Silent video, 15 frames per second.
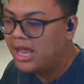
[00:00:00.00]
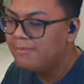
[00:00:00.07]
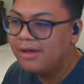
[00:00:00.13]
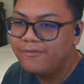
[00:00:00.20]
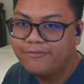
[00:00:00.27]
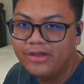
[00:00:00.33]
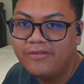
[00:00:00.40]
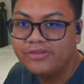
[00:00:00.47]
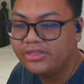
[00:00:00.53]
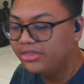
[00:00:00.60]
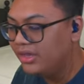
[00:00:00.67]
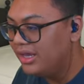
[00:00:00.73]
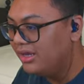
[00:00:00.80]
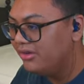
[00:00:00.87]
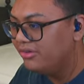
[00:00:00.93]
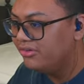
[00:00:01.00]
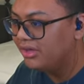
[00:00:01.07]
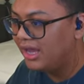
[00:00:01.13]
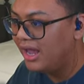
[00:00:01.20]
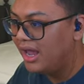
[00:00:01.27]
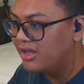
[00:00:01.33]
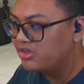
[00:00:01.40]
and my favorite things,
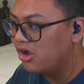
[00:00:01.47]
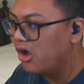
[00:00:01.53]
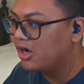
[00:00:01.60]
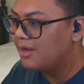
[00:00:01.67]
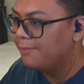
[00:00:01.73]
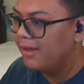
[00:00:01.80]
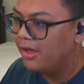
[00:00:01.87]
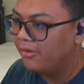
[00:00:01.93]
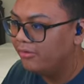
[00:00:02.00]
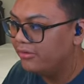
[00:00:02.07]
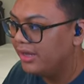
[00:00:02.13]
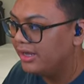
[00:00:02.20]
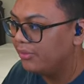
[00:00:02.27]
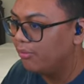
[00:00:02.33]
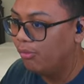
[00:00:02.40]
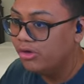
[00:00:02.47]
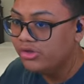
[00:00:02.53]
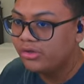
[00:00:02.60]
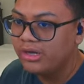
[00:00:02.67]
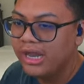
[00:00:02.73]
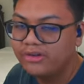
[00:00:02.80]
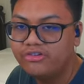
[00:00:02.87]
and talk about like what you
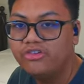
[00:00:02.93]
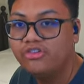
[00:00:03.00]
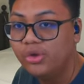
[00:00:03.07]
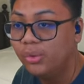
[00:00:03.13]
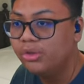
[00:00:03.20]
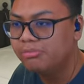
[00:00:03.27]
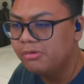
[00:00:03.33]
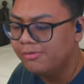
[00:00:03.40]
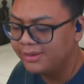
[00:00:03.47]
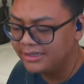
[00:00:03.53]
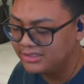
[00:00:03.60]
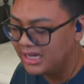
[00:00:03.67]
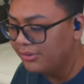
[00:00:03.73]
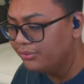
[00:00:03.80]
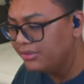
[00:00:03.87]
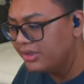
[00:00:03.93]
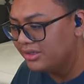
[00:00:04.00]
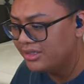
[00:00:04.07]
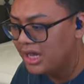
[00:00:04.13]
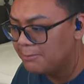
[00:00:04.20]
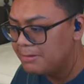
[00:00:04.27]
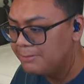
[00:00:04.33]
can actually do with movement, because I don't think a
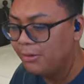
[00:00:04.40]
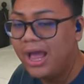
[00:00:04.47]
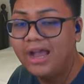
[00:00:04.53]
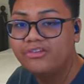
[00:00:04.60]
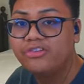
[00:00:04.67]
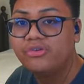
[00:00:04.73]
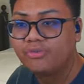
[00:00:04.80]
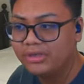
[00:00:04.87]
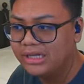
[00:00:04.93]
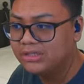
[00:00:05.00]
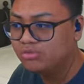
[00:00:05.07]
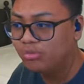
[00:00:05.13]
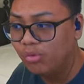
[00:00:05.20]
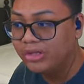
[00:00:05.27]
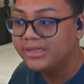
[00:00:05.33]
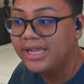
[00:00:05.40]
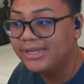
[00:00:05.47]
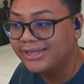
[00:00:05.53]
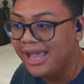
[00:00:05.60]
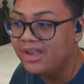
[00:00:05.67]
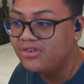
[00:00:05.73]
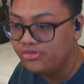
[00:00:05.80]
lot of people actually realize what they
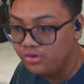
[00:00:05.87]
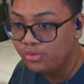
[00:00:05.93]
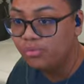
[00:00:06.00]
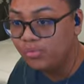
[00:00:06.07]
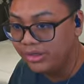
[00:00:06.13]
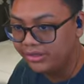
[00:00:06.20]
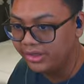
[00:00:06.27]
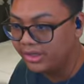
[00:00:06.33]
can do with